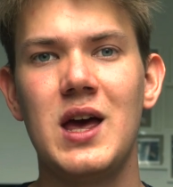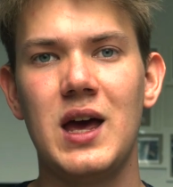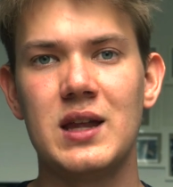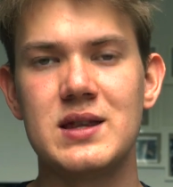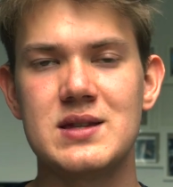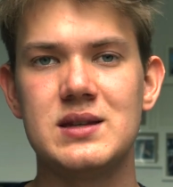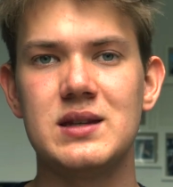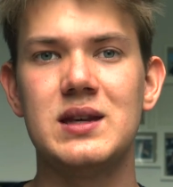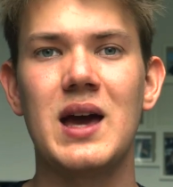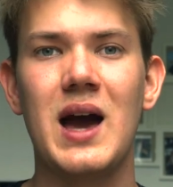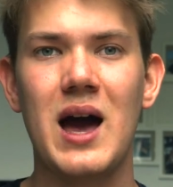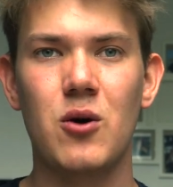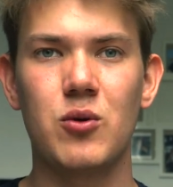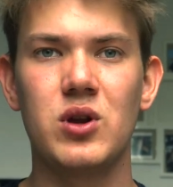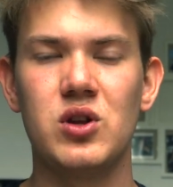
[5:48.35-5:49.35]
and see
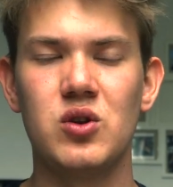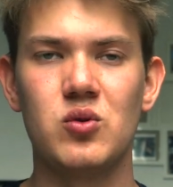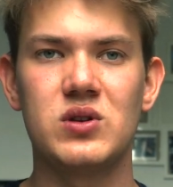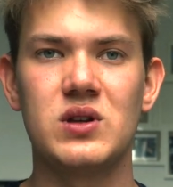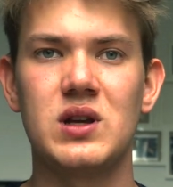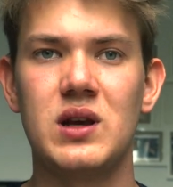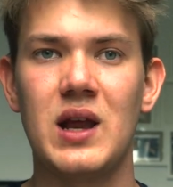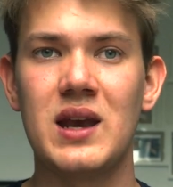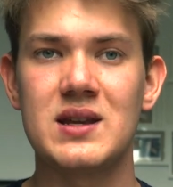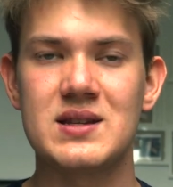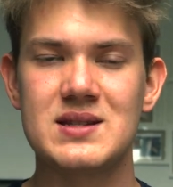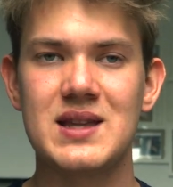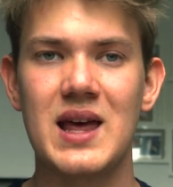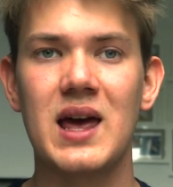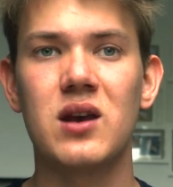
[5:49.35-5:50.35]
how they use it and
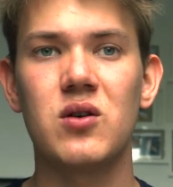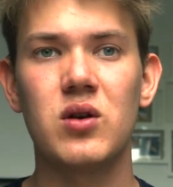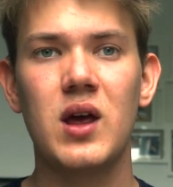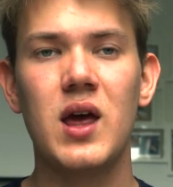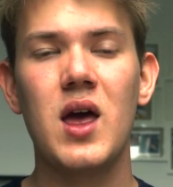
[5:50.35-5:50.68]
understand